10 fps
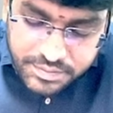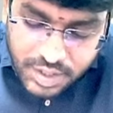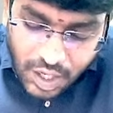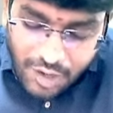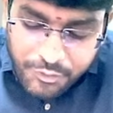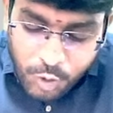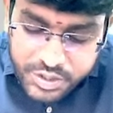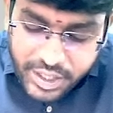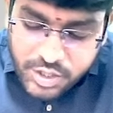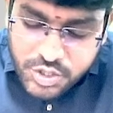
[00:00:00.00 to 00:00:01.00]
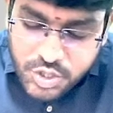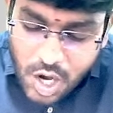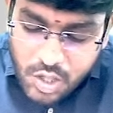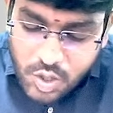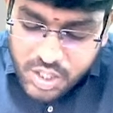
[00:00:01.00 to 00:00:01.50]
Of voting
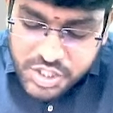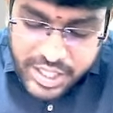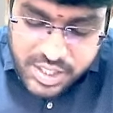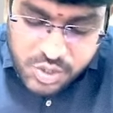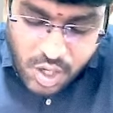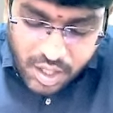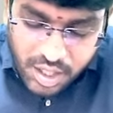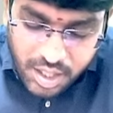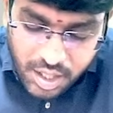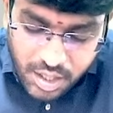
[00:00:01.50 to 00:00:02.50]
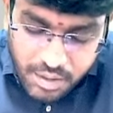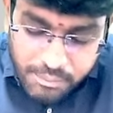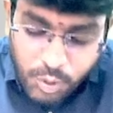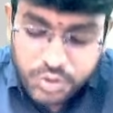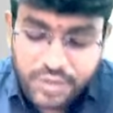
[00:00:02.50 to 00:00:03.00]
stock or shares or
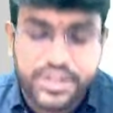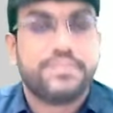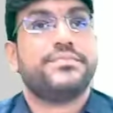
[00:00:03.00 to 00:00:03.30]
both of them.